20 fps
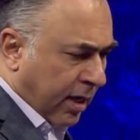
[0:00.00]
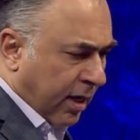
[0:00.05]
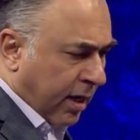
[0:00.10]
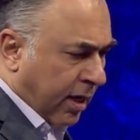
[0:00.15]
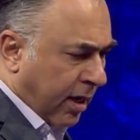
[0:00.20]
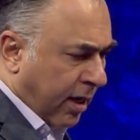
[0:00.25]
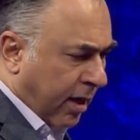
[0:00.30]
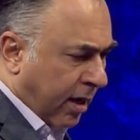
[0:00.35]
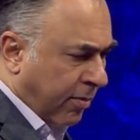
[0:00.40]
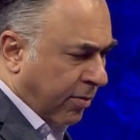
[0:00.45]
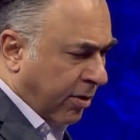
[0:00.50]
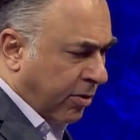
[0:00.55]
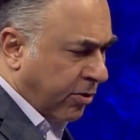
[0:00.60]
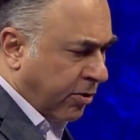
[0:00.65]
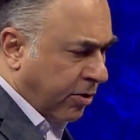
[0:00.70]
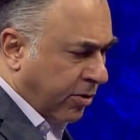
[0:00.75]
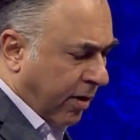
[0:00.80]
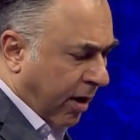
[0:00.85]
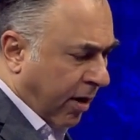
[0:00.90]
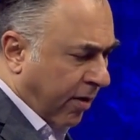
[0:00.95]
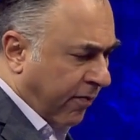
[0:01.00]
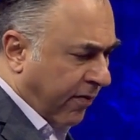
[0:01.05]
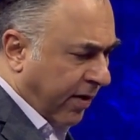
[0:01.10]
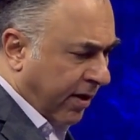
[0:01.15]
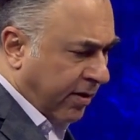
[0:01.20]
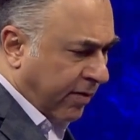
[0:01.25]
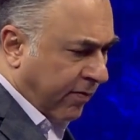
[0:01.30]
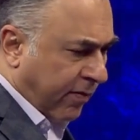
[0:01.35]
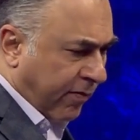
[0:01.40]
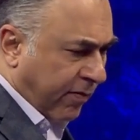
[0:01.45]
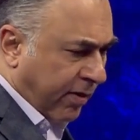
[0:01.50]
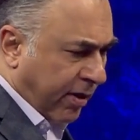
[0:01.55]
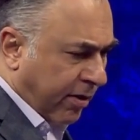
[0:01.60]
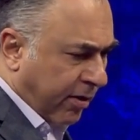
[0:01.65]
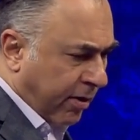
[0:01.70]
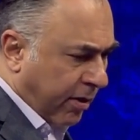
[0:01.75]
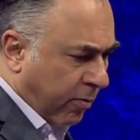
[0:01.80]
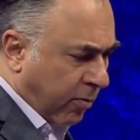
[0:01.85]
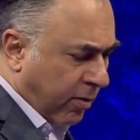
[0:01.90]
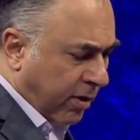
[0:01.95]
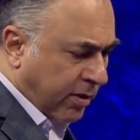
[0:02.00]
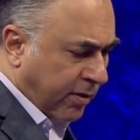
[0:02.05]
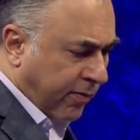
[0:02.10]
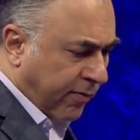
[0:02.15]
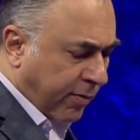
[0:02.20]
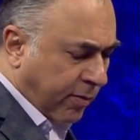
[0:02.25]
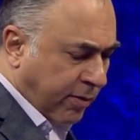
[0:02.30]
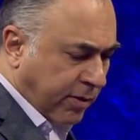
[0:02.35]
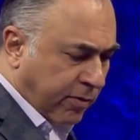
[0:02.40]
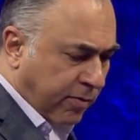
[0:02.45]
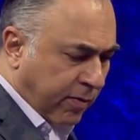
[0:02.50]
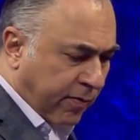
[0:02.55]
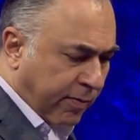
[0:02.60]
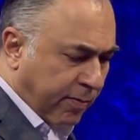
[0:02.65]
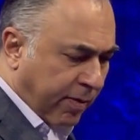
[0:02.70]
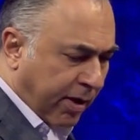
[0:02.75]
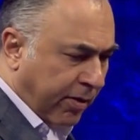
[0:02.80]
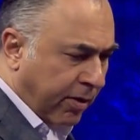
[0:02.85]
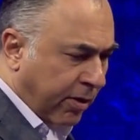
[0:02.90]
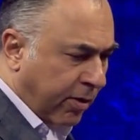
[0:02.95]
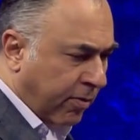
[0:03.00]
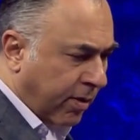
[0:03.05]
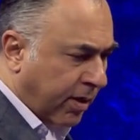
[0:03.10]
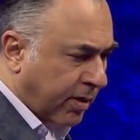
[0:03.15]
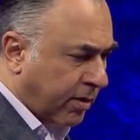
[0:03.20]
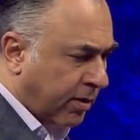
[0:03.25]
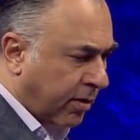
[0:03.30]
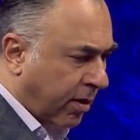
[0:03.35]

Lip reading: I'm not too sure how effective of a leader he was, if he was driven by the U.S.